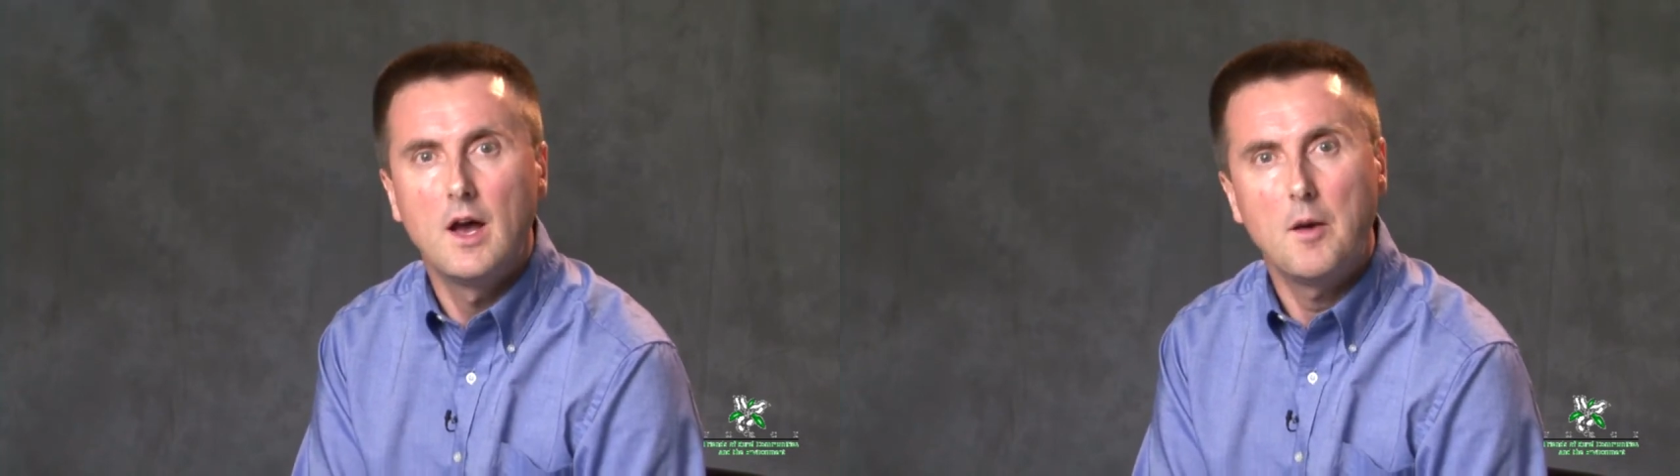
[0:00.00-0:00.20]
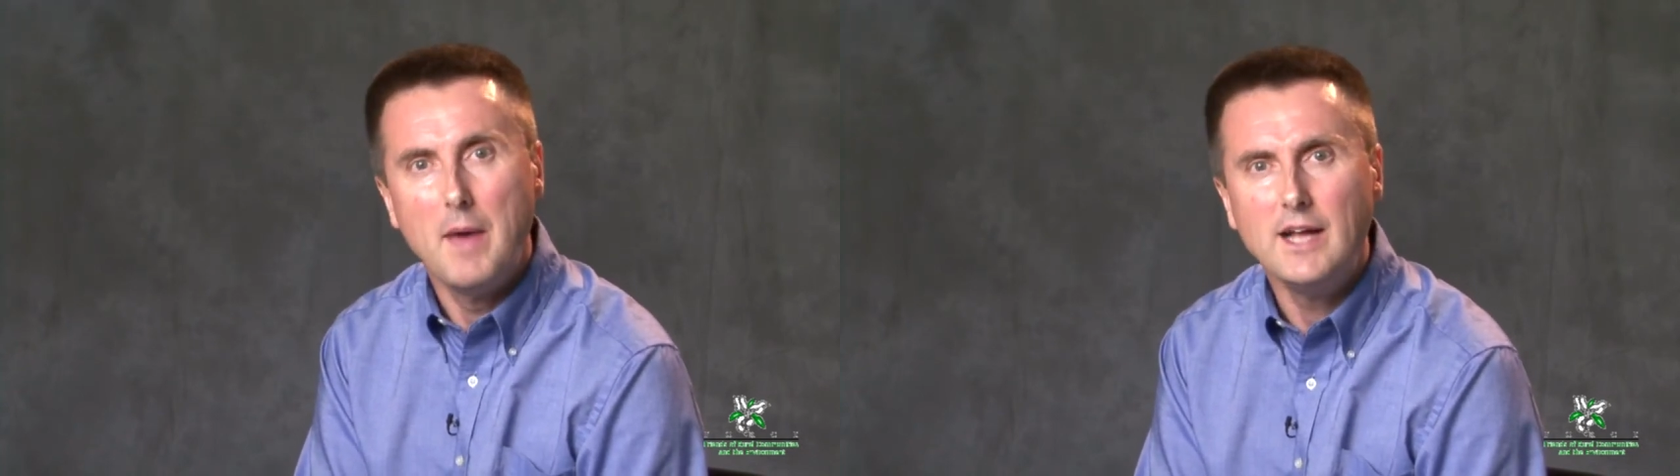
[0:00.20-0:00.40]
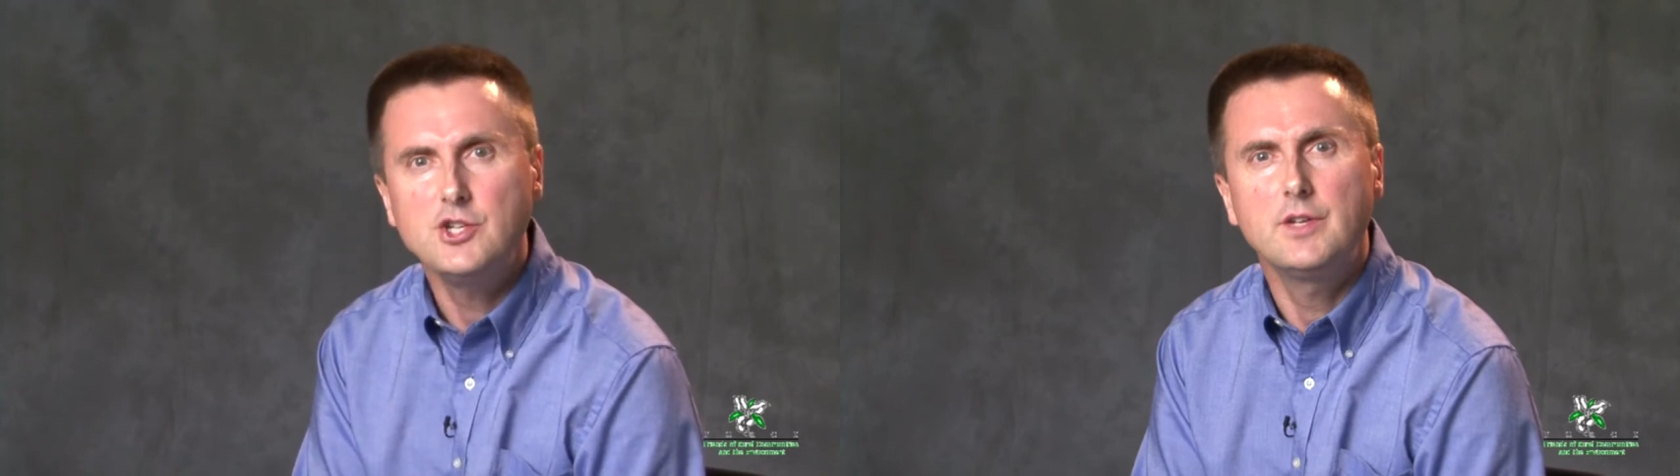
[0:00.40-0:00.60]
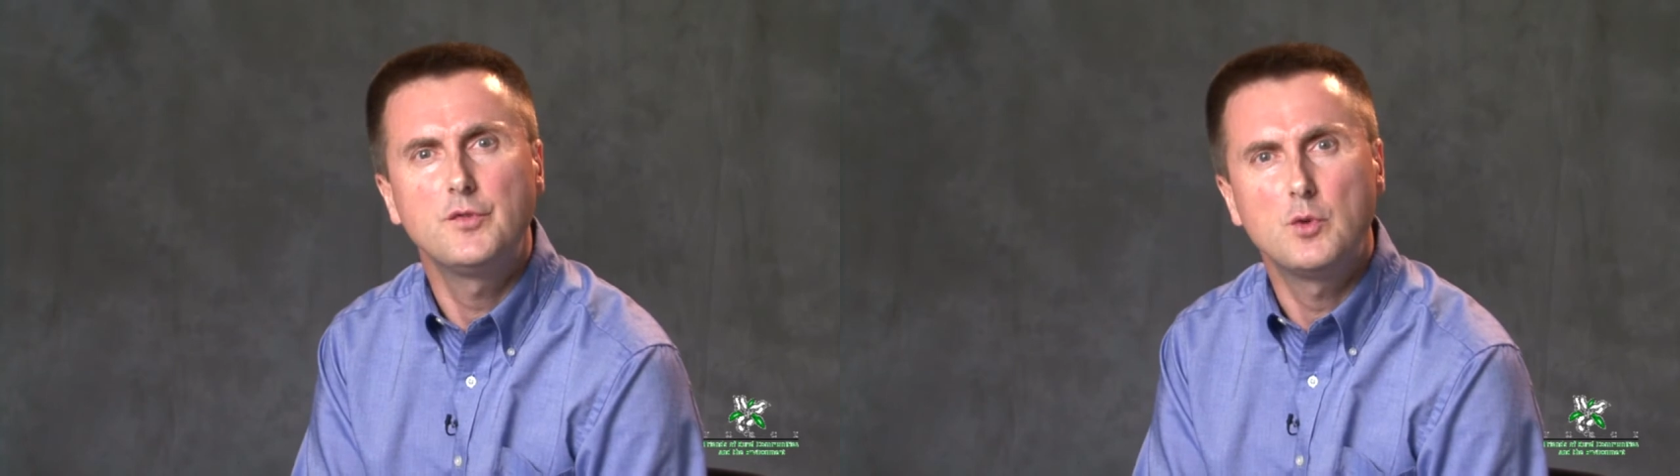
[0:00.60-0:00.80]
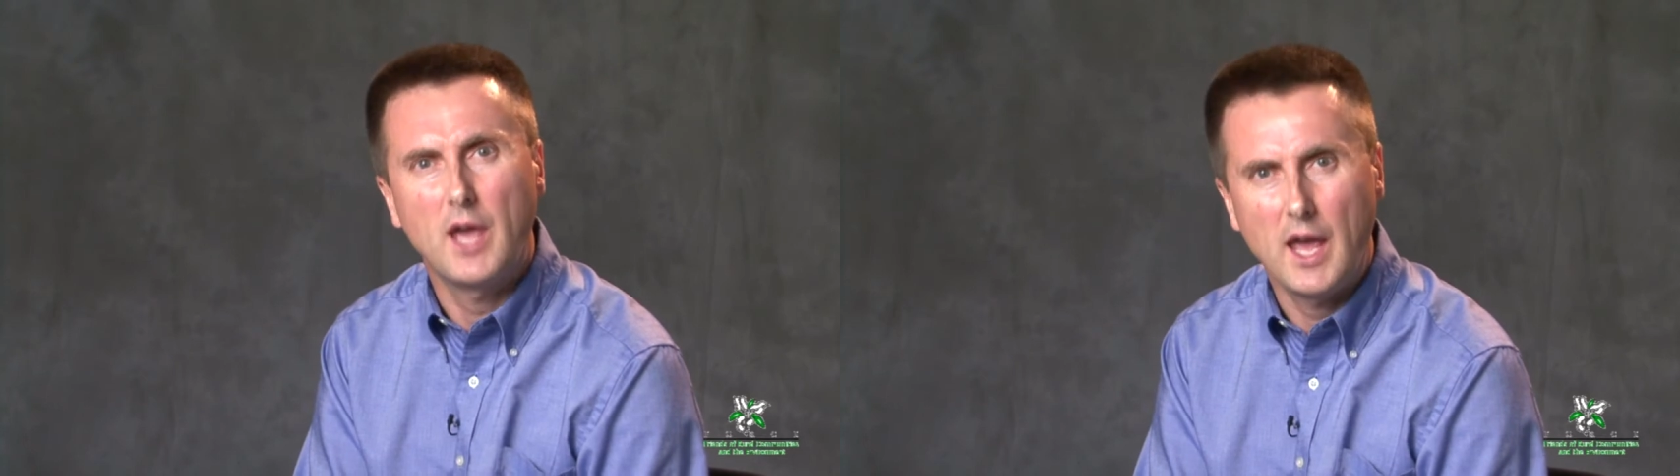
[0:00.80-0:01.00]
Imagine,
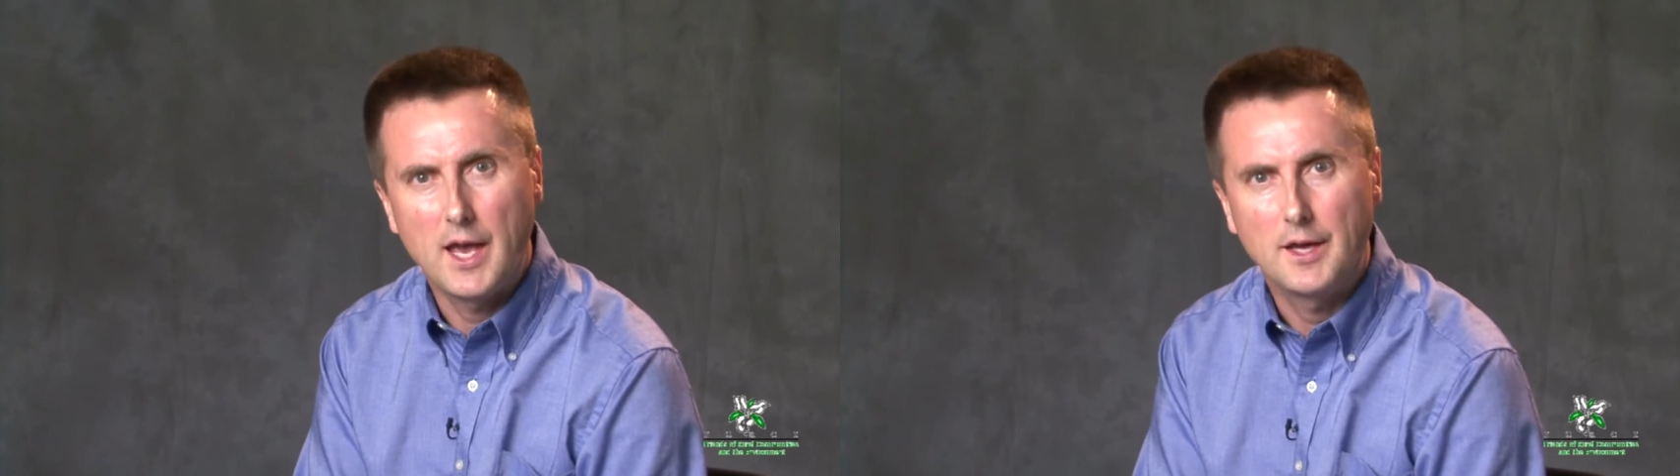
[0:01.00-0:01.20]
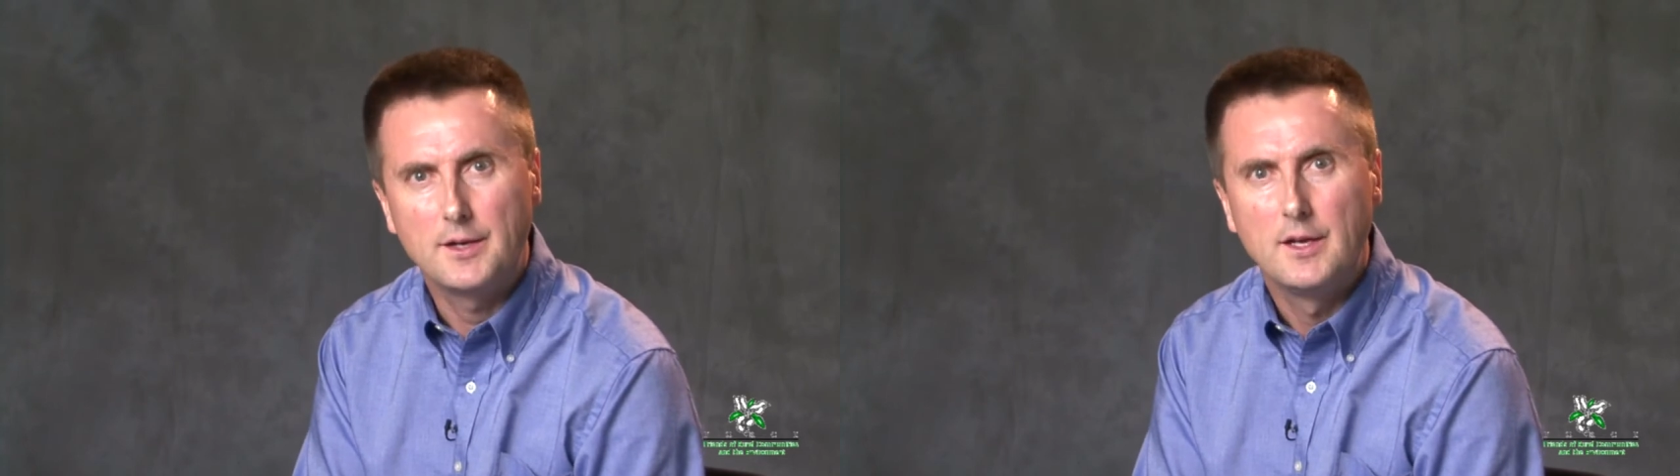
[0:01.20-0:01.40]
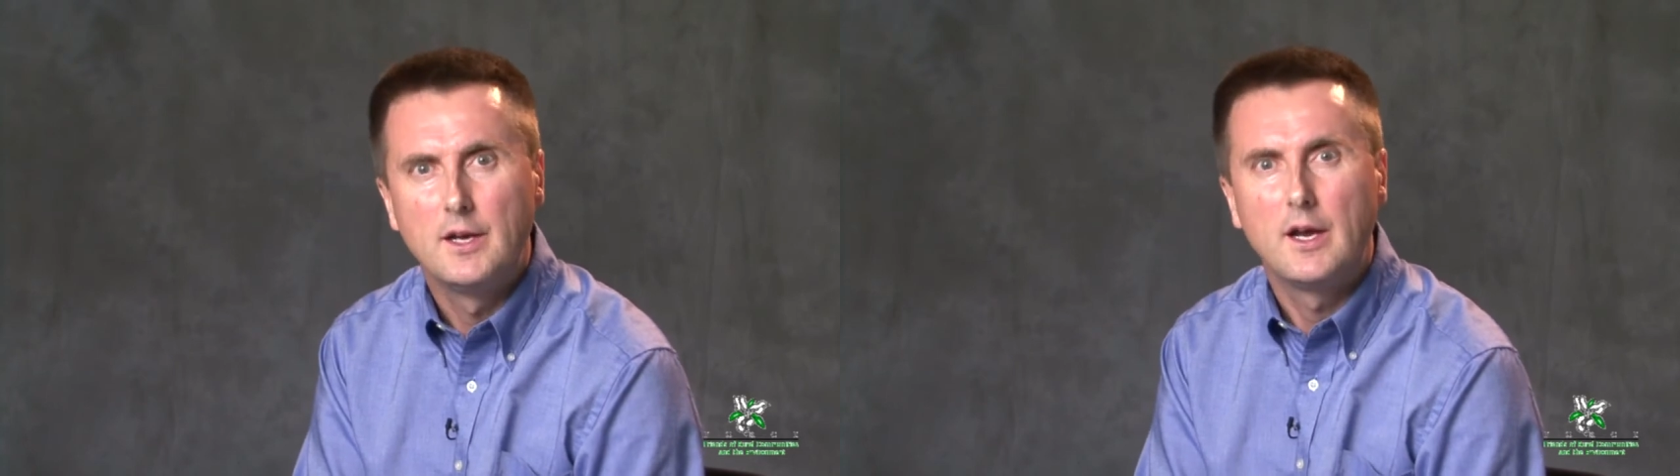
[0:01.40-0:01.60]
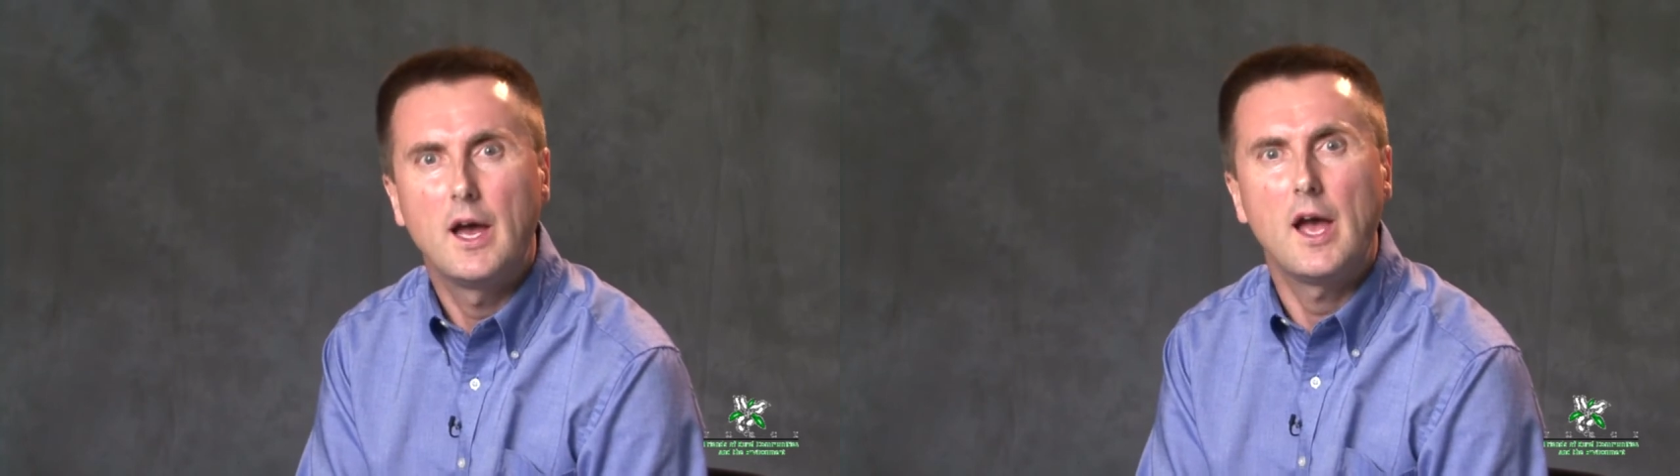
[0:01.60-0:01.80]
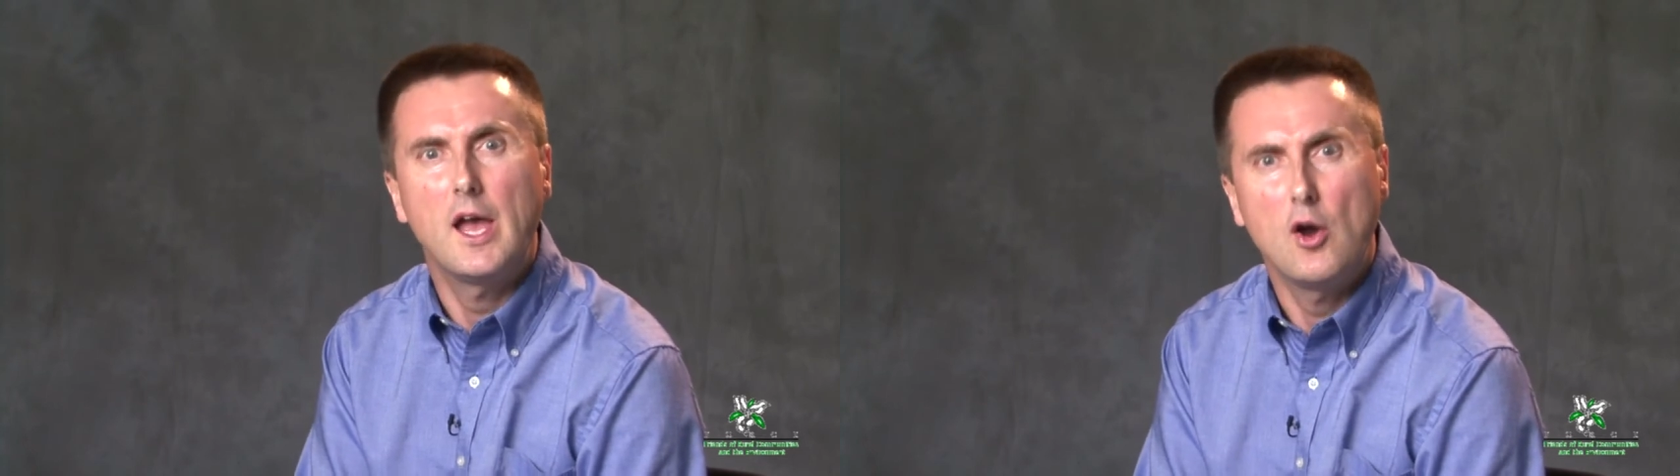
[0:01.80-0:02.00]
if you can,
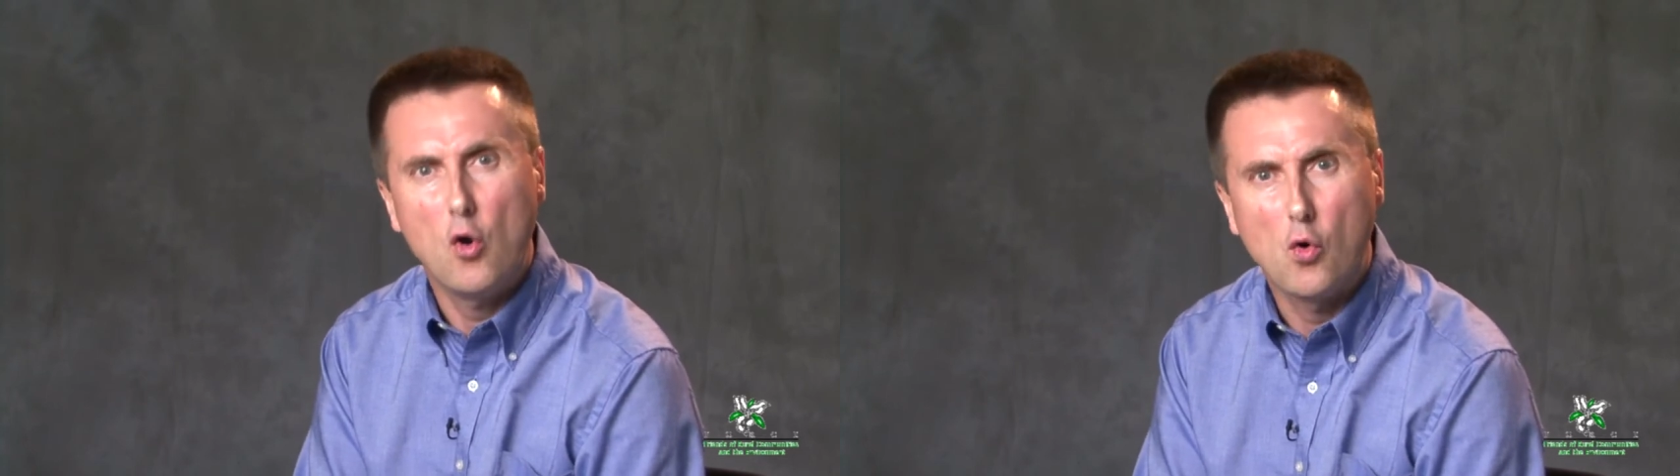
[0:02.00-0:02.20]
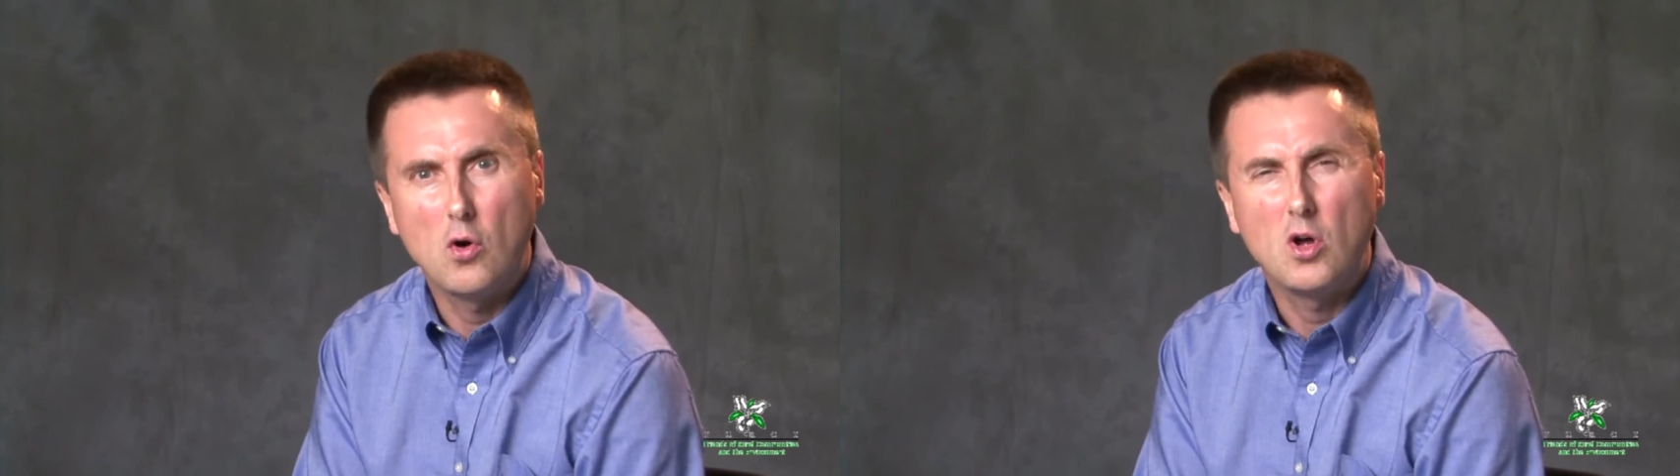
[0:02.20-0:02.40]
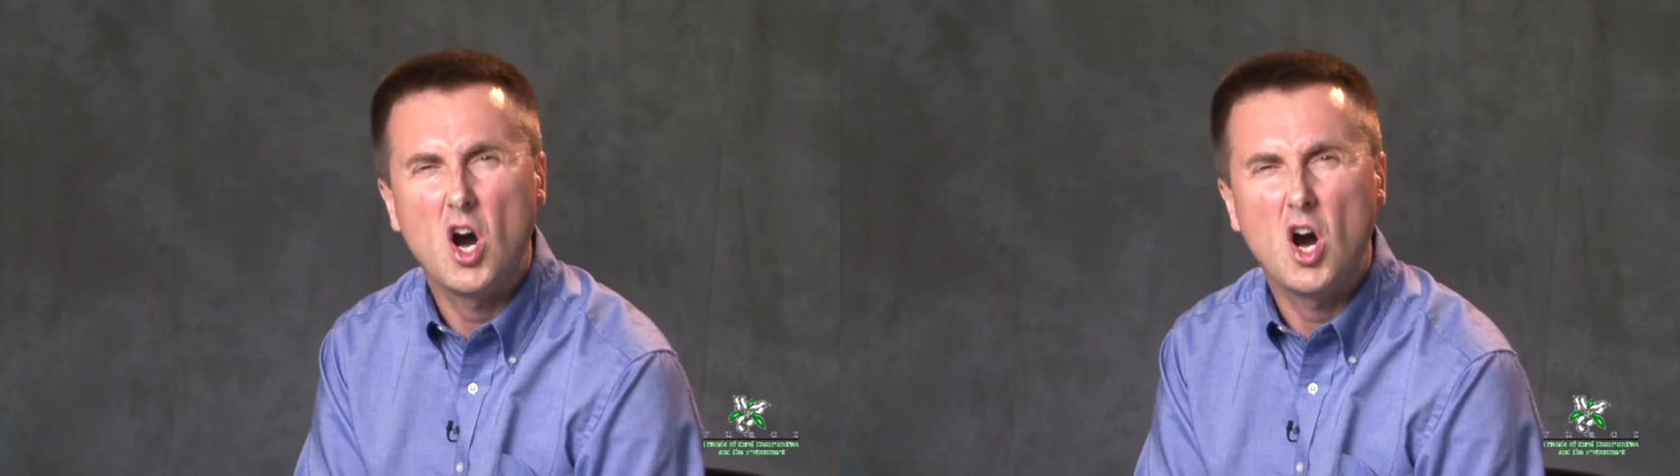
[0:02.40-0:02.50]
a whole